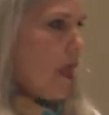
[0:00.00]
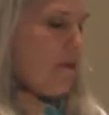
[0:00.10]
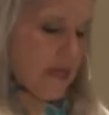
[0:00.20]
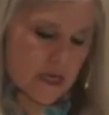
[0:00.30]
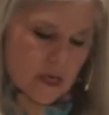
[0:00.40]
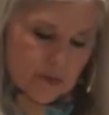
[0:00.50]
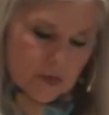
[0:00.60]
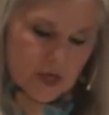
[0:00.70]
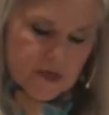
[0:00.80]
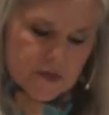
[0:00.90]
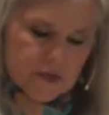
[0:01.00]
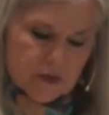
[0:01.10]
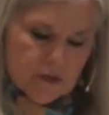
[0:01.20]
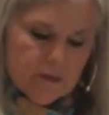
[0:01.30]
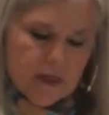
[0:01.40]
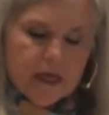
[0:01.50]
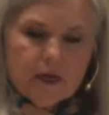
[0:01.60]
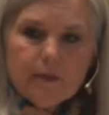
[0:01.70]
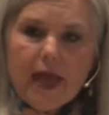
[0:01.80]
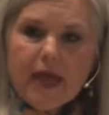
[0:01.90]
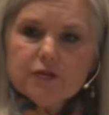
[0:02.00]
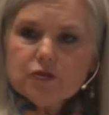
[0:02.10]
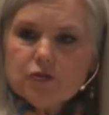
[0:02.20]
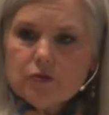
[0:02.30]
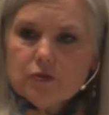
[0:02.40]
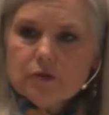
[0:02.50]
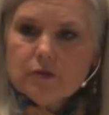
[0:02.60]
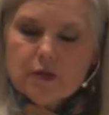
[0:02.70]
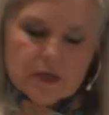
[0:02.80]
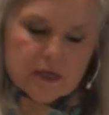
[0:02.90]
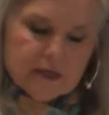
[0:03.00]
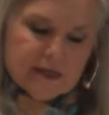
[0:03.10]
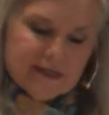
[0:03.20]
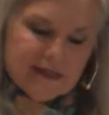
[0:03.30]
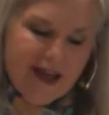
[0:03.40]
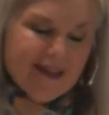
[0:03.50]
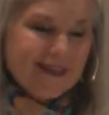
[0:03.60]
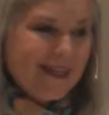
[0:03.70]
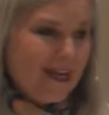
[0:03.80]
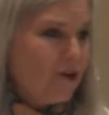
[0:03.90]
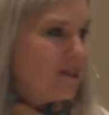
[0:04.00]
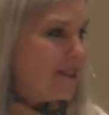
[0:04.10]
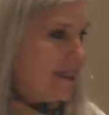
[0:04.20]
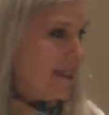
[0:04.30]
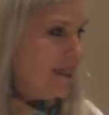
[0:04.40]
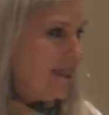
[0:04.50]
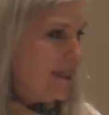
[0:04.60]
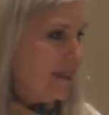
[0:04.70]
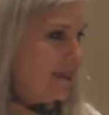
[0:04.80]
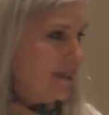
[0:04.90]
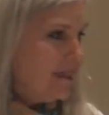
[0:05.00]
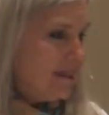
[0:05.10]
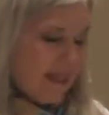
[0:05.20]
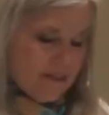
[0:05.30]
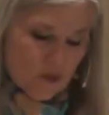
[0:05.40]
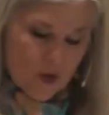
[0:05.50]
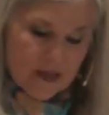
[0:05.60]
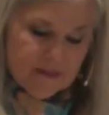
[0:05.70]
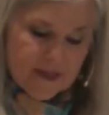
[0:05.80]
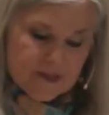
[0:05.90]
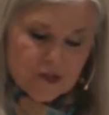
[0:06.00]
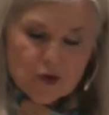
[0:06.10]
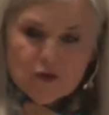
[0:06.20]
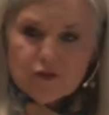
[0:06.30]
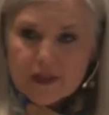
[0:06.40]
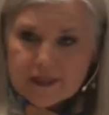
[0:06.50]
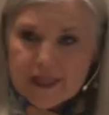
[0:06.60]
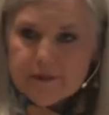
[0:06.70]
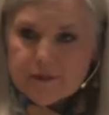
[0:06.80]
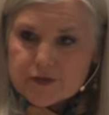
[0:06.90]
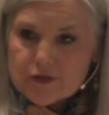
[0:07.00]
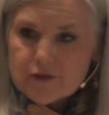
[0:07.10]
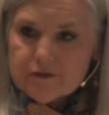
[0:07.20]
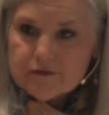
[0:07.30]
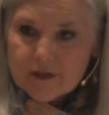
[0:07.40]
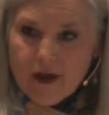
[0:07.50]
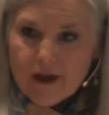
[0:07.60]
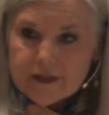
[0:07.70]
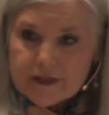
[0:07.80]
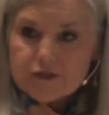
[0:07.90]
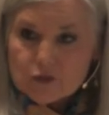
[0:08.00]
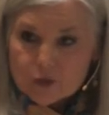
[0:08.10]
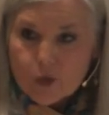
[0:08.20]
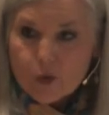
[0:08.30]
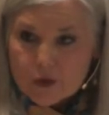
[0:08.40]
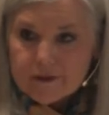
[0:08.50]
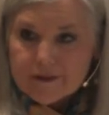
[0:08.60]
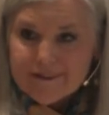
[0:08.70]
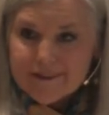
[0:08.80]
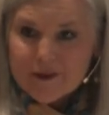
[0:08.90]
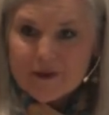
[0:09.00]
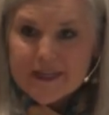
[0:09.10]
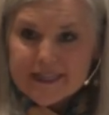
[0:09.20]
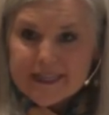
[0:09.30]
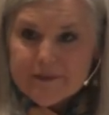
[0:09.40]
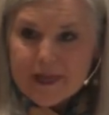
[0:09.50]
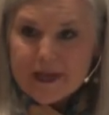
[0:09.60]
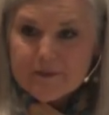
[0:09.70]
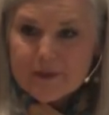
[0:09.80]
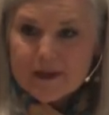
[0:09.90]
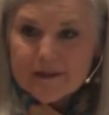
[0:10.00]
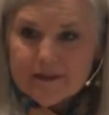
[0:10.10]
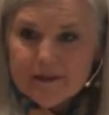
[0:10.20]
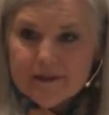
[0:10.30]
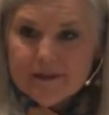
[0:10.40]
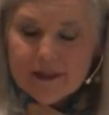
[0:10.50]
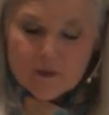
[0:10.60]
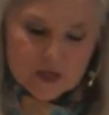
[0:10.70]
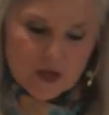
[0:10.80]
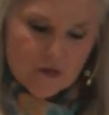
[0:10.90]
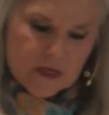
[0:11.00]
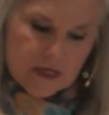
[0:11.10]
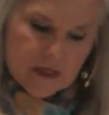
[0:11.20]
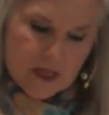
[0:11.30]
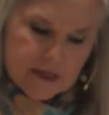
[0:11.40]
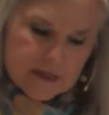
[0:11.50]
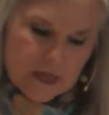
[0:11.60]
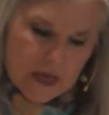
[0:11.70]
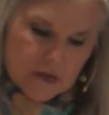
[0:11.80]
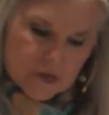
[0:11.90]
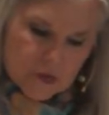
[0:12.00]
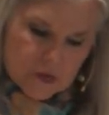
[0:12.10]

being a priest, being a pastor, does not guarantee that the one they serve or they claim to serve, God, is their Lord. We need to keep that in mind. And we know that Eli's house